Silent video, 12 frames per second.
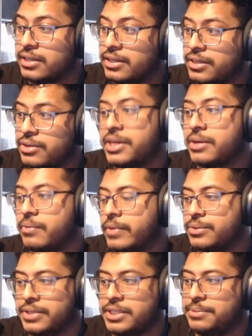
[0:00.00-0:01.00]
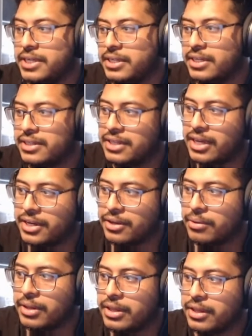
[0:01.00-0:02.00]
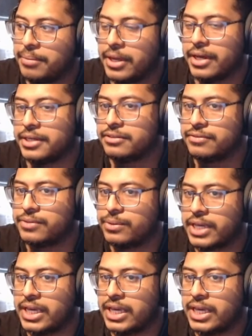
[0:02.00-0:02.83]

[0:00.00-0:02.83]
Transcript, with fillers: You're hitting one twenty speed and you're a little bit under four K.